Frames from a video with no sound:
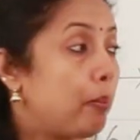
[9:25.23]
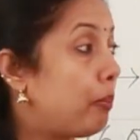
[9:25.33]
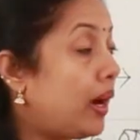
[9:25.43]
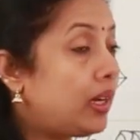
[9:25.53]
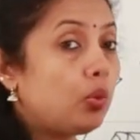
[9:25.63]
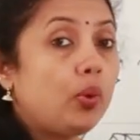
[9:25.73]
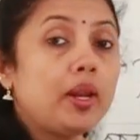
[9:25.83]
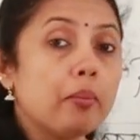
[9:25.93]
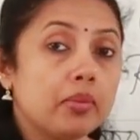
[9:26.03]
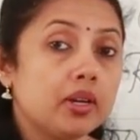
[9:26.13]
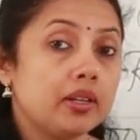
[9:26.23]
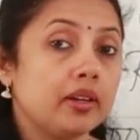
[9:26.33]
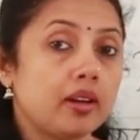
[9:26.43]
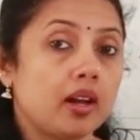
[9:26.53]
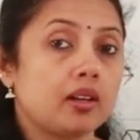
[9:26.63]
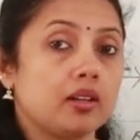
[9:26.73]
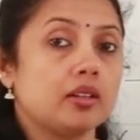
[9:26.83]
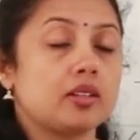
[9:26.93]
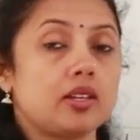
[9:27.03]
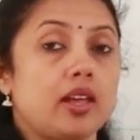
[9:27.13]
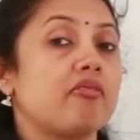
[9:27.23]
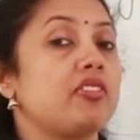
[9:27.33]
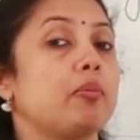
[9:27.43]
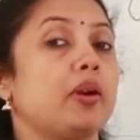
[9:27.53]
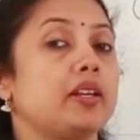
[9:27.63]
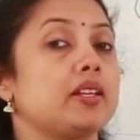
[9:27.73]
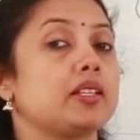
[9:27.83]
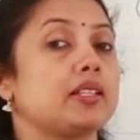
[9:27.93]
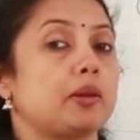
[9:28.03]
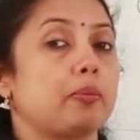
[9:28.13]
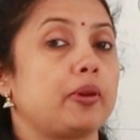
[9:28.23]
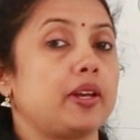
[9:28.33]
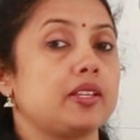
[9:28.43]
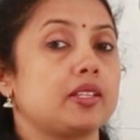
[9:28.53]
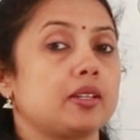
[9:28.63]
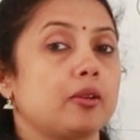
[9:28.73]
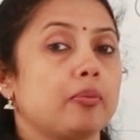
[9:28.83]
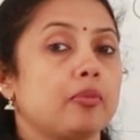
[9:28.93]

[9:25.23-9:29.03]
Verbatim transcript: But when a murder occurs, everybody is surprised.